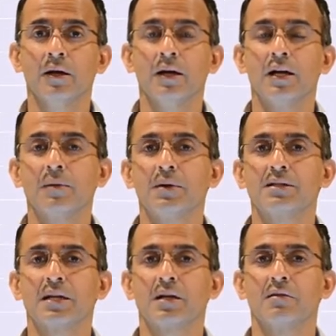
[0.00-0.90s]
And in
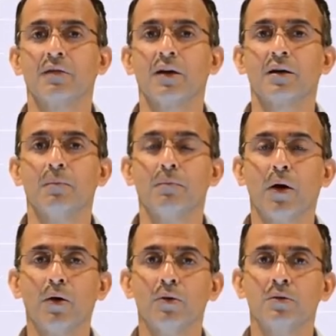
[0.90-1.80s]
particular, if I
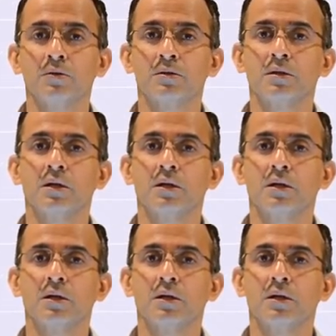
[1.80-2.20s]
compose